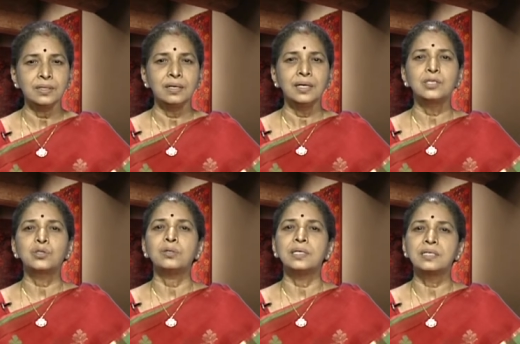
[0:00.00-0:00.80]
It, should,
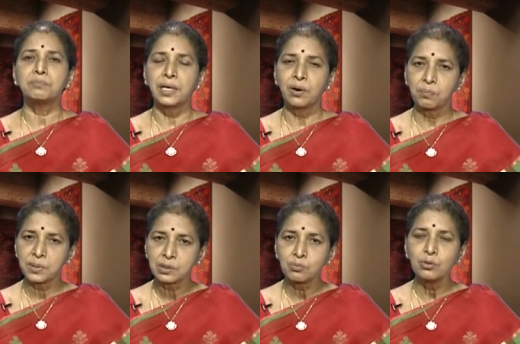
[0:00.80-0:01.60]
it is, may not be
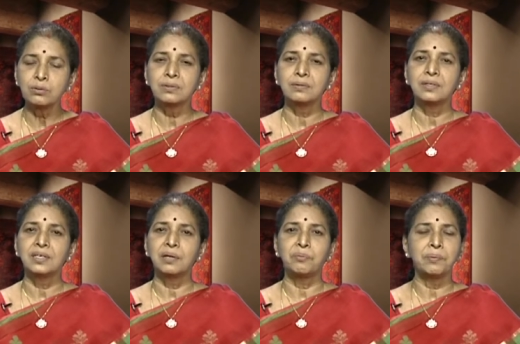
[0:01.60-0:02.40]
smooth,
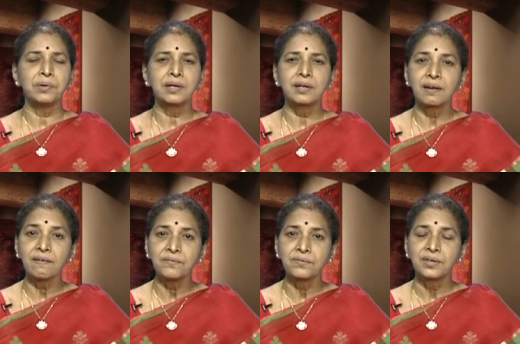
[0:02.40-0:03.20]
it may be little
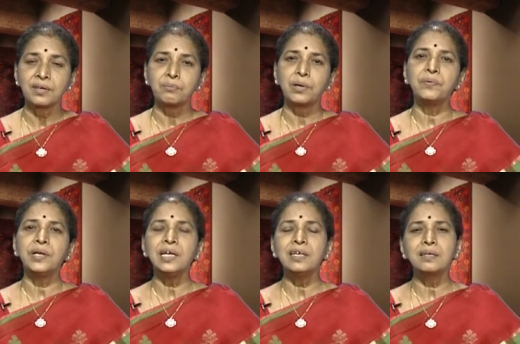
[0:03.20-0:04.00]
rough, but we
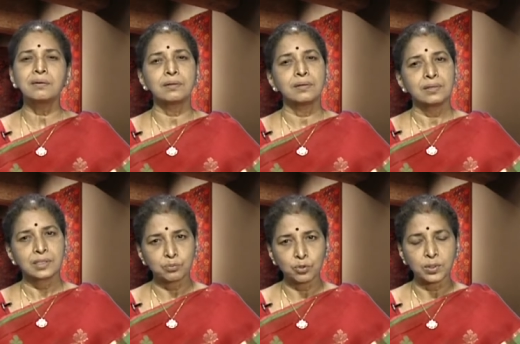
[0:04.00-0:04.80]
need it
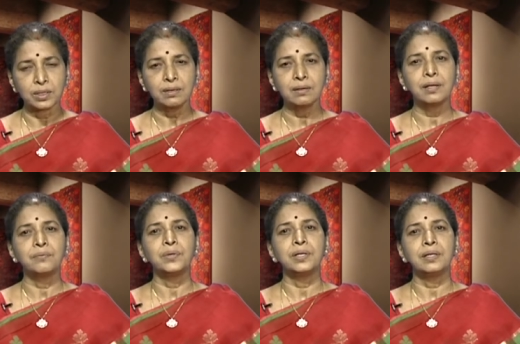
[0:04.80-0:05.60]
smoother and
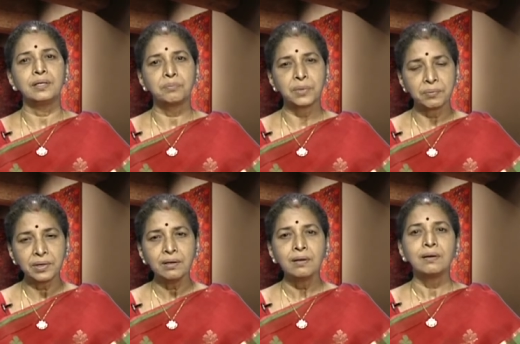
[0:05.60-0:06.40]
we need it maybe
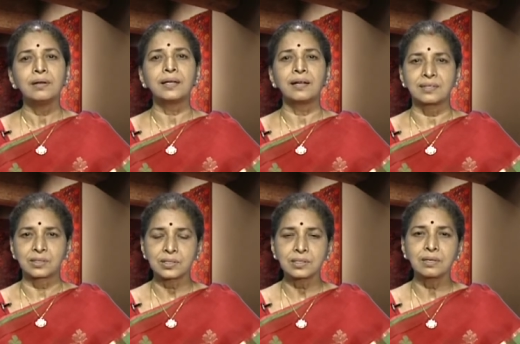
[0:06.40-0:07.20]
little
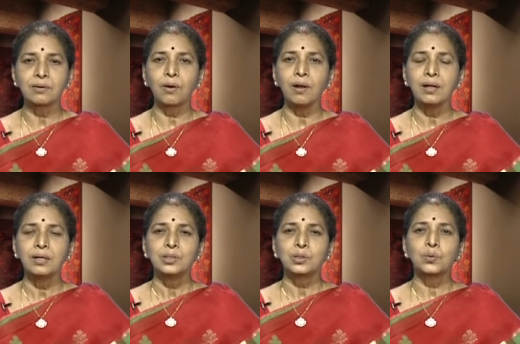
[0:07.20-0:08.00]
lustrous and all.
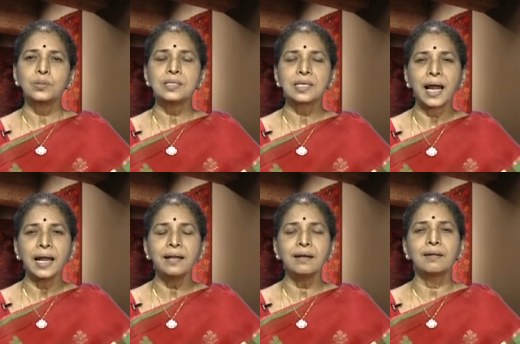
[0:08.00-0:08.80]
So, this
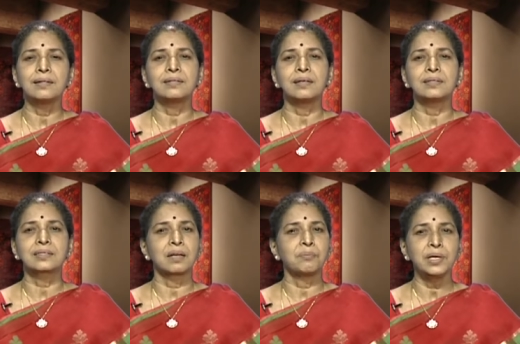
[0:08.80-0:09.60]
hand and other things
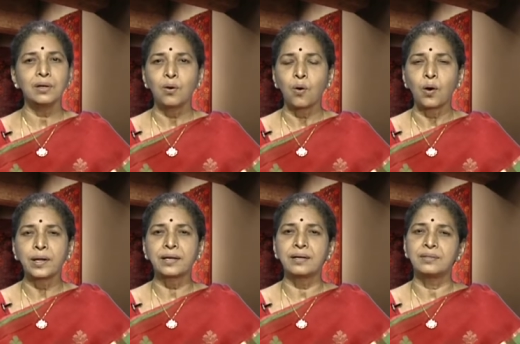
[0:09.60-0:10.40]
can be
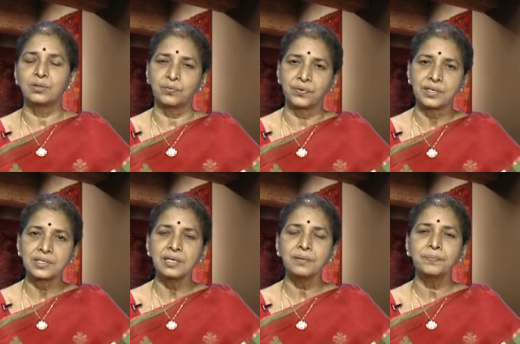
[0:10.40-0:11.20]
altered through finishing.